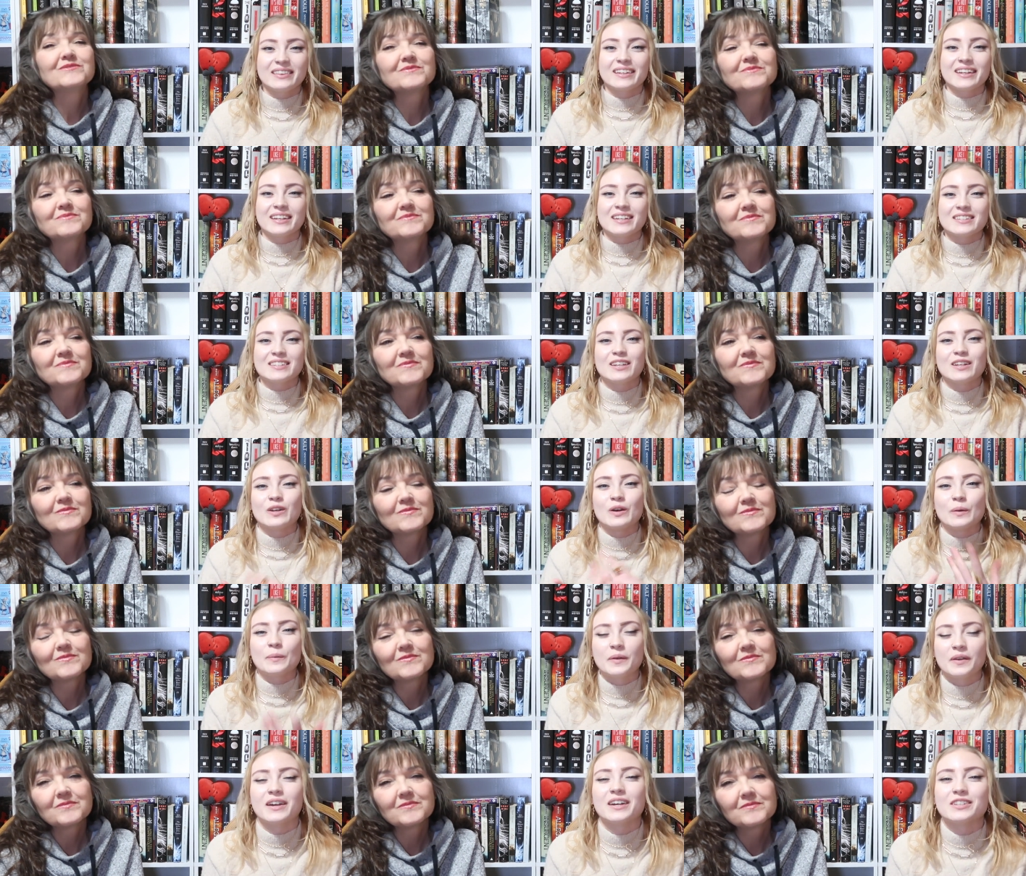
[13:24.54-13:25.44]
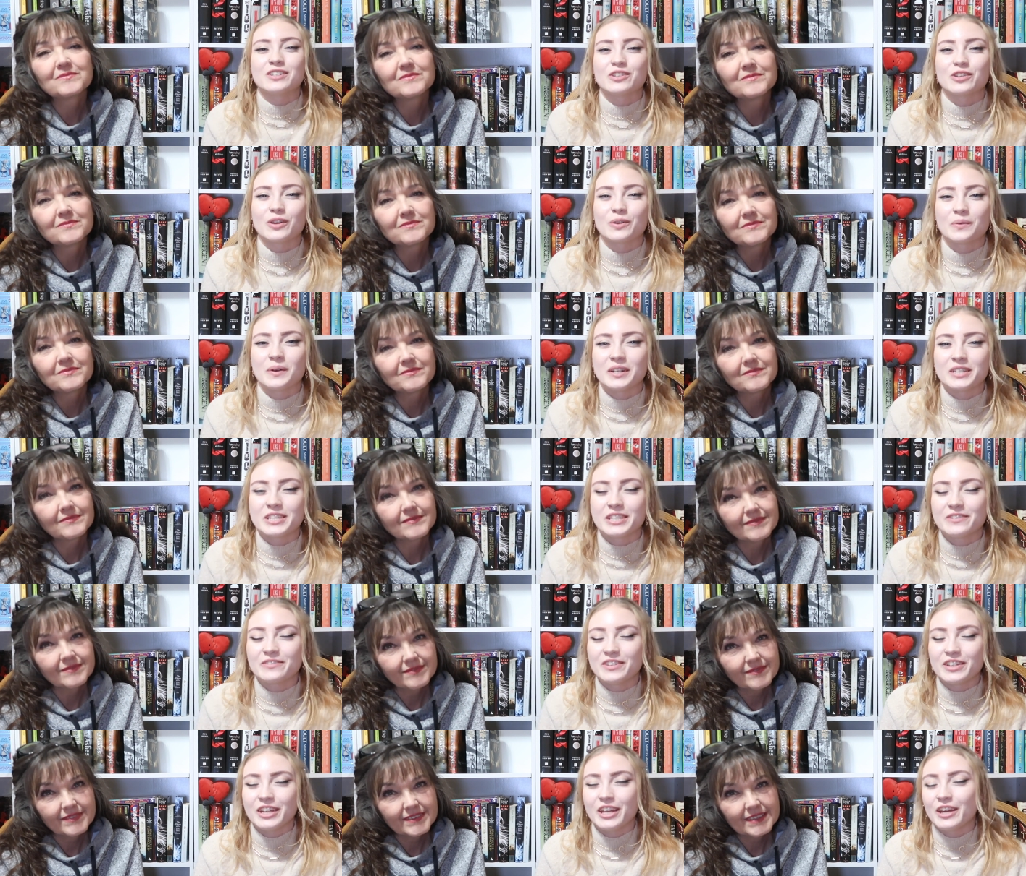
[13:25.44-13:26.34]
Speaker 1: Like I said, hope you guys enjoyed watching the
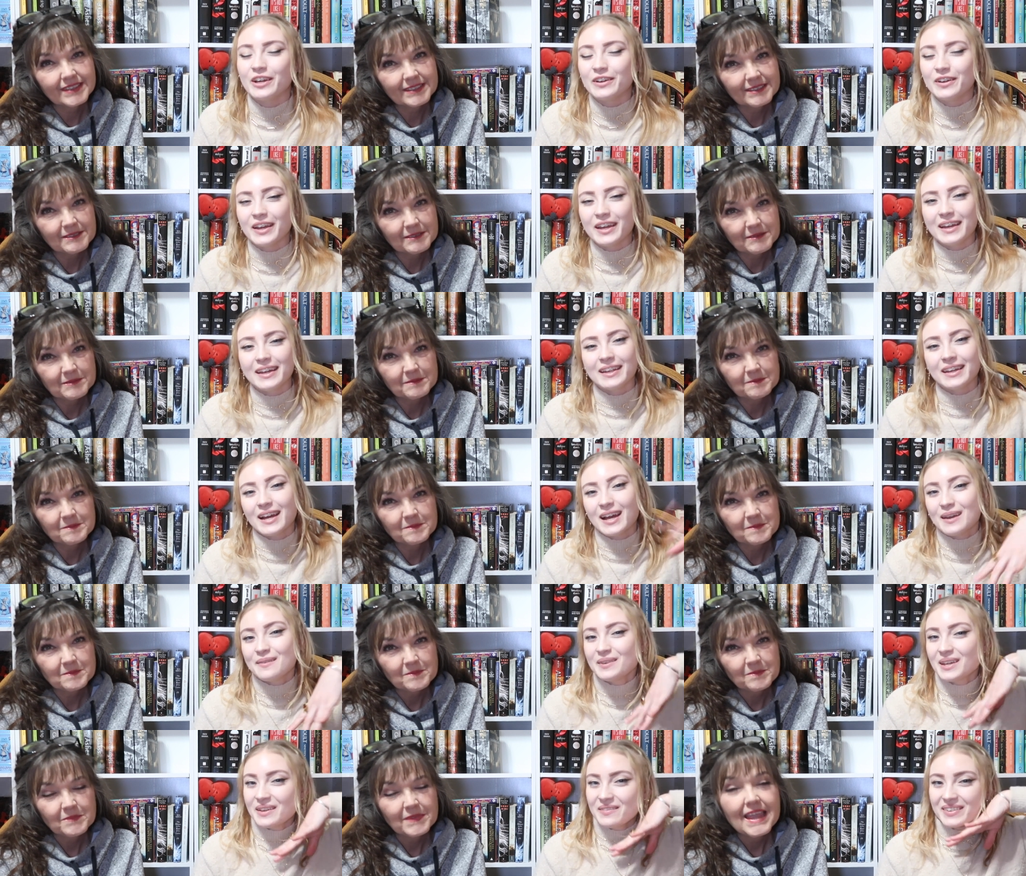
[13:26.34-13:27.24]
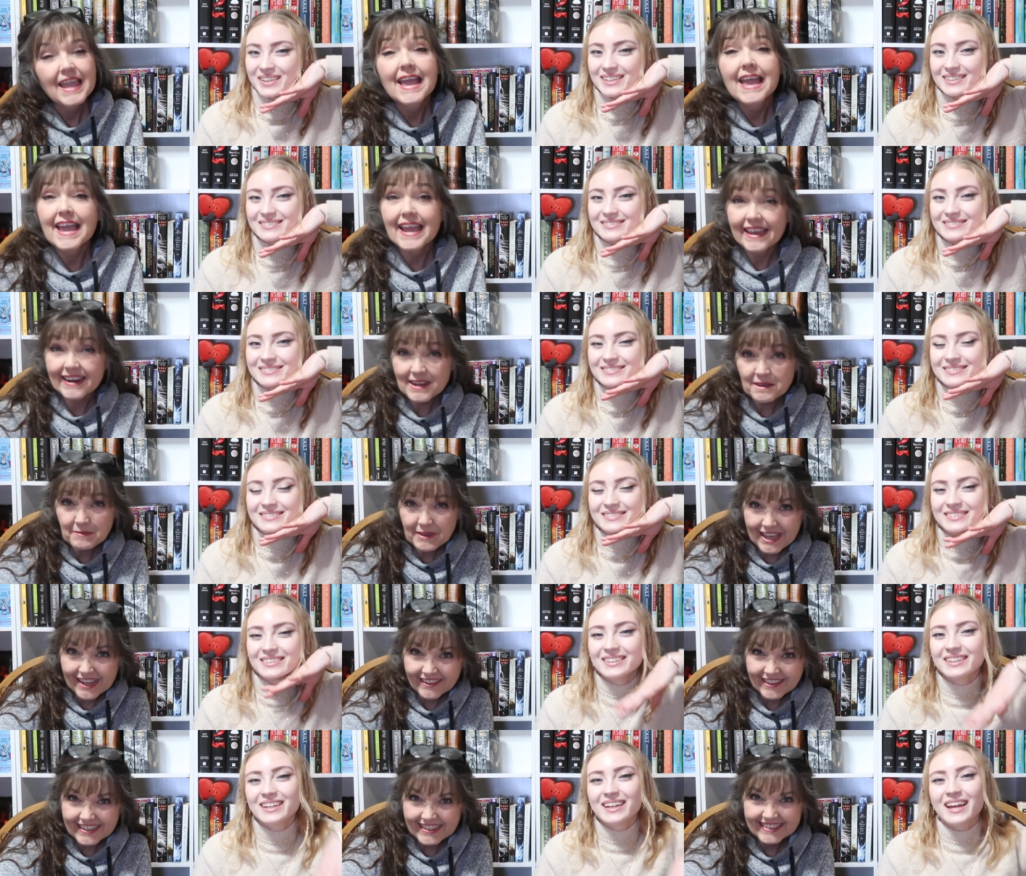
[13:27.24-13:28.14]
video. And I'm Amy. And I'm
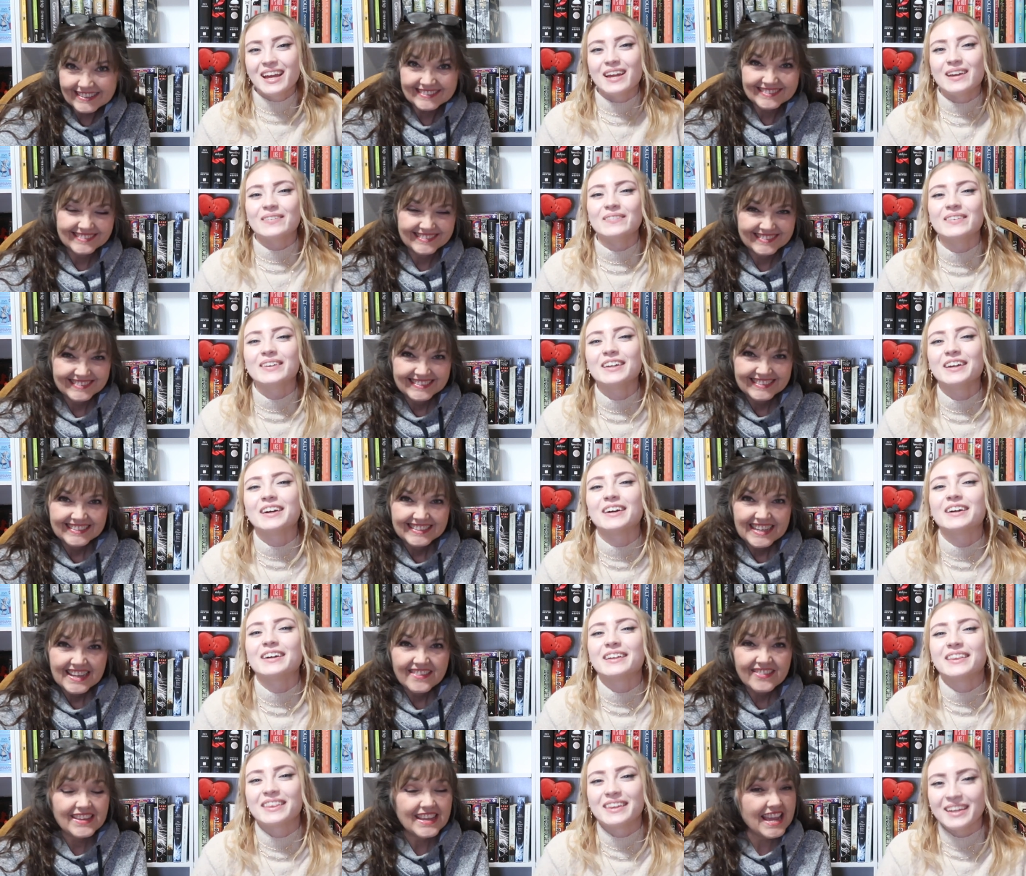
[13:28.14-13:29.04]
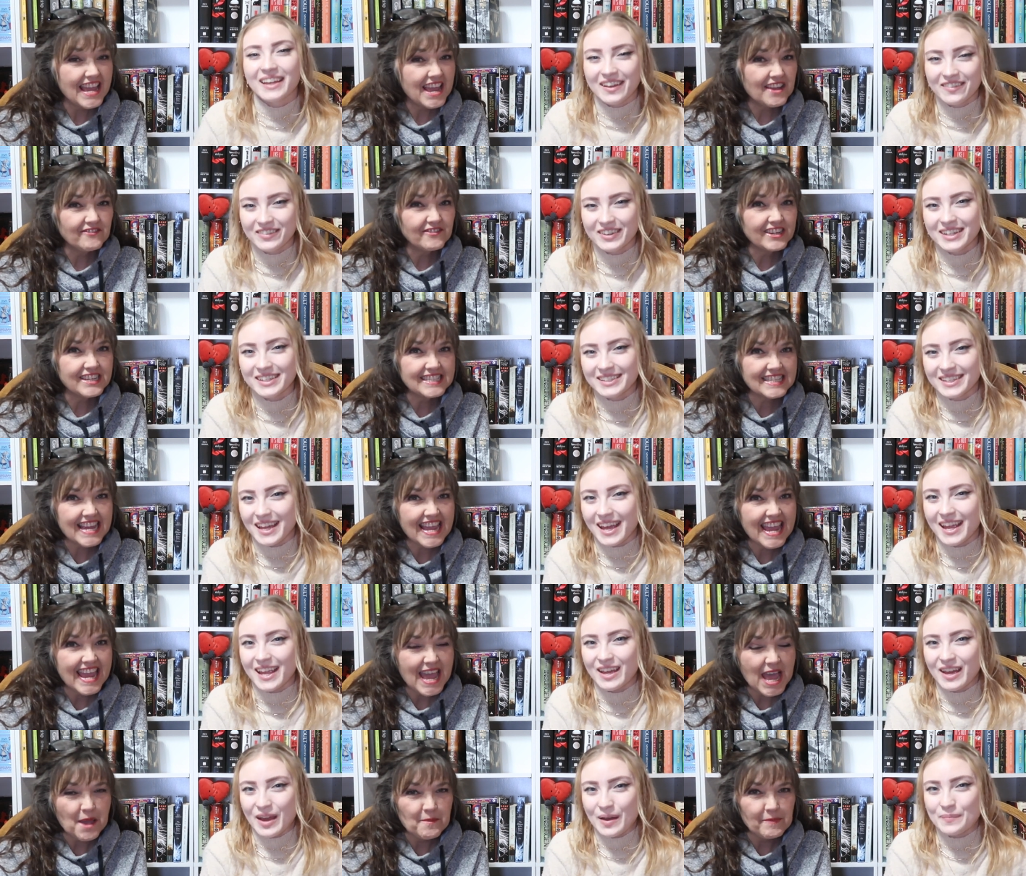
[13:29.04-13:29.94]
Kelly. And we are the, the
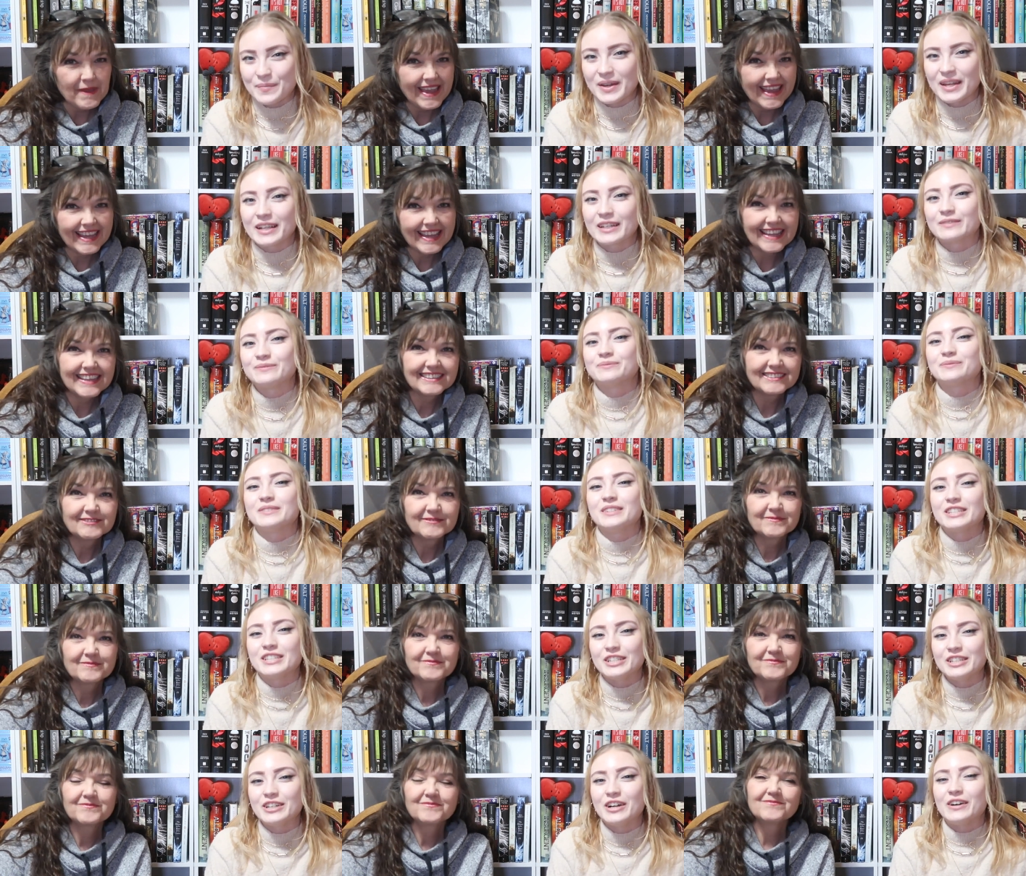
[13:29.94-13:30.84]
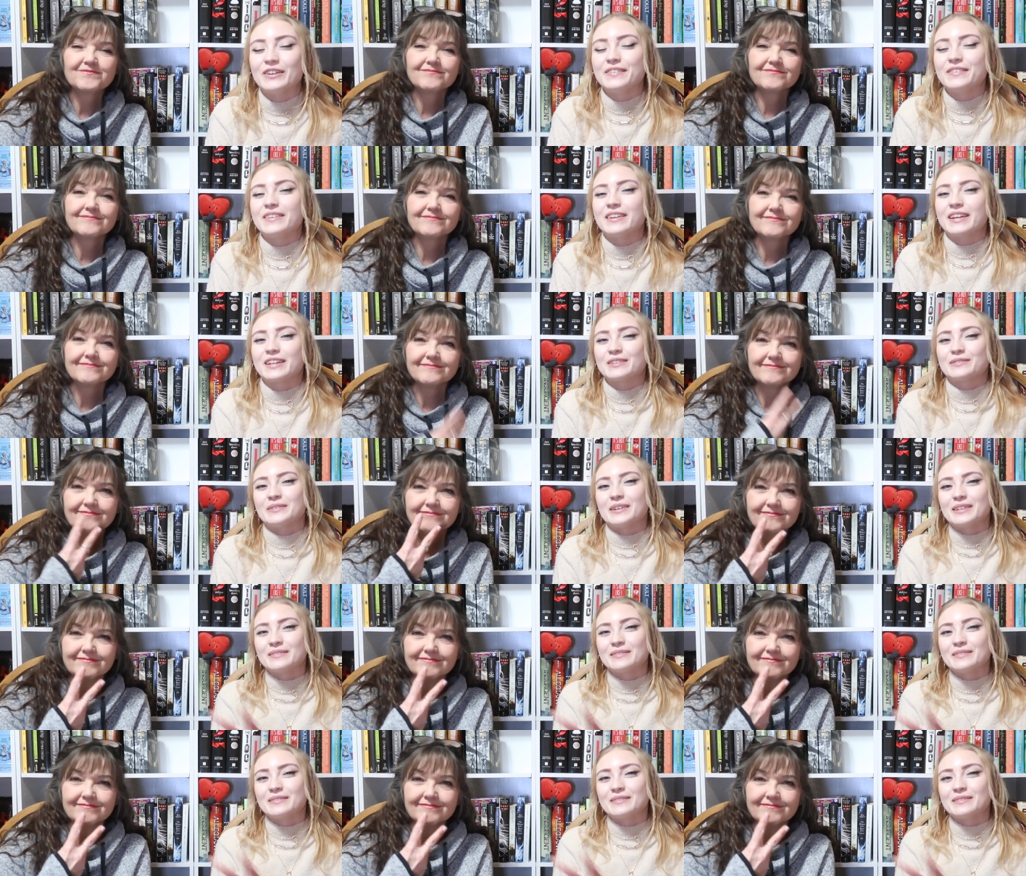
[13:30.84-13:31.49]
Everyday, Everyday Epic. Epic. See y'all in the next